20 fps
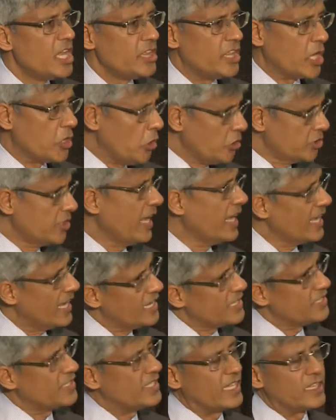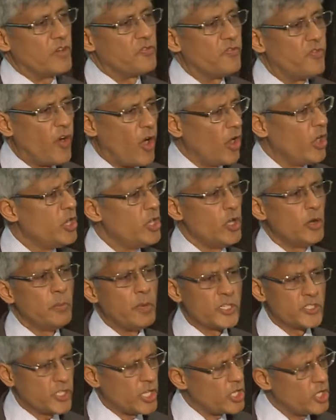The good thing is that the volume is